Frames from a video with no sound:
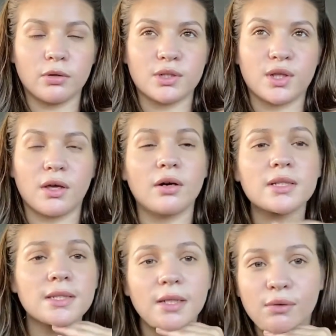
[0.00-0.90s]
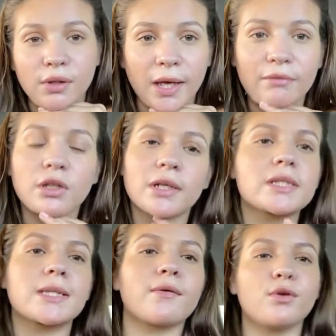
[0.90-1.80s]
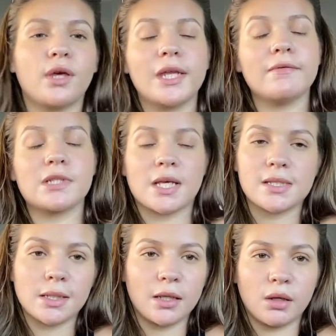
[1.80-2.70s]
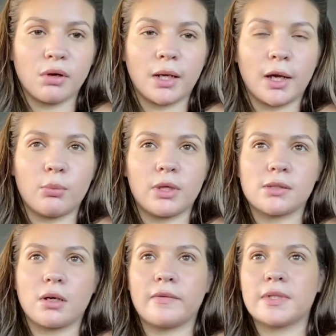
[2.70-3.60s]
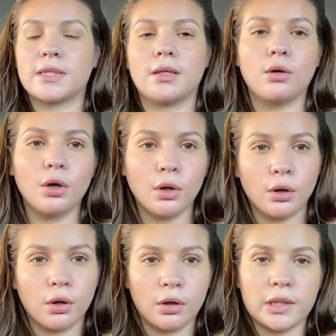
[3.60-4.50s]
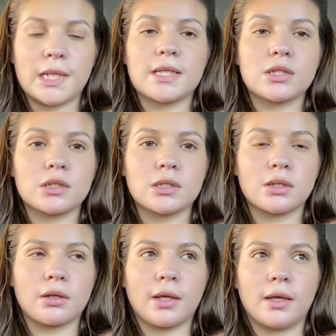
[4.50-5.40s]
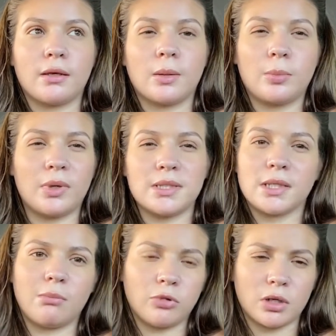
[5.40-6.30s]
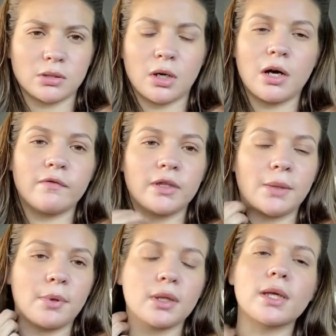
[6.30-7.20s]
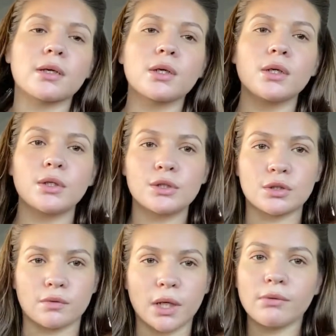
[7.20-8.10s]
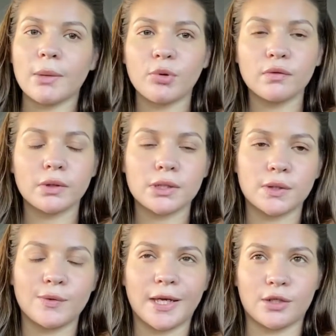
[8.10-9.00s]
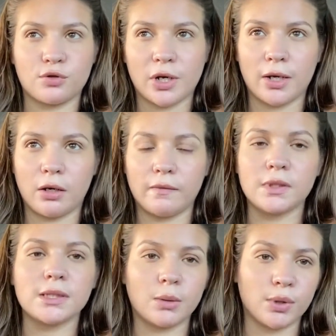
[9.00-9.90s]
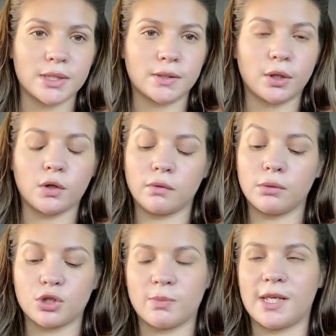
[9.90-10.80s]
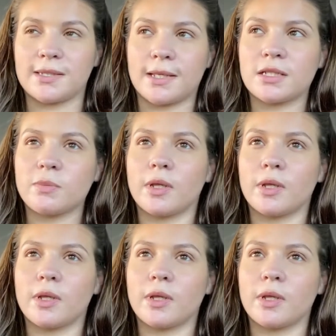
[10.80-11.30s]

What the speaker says: They honestly didn't really have a lot of stuff. You can't even test anything right now because obviously all the testers are like basically blocked off, and they put like saran wrap over it so you can't try it, obviously, because of COVID, which makes sense.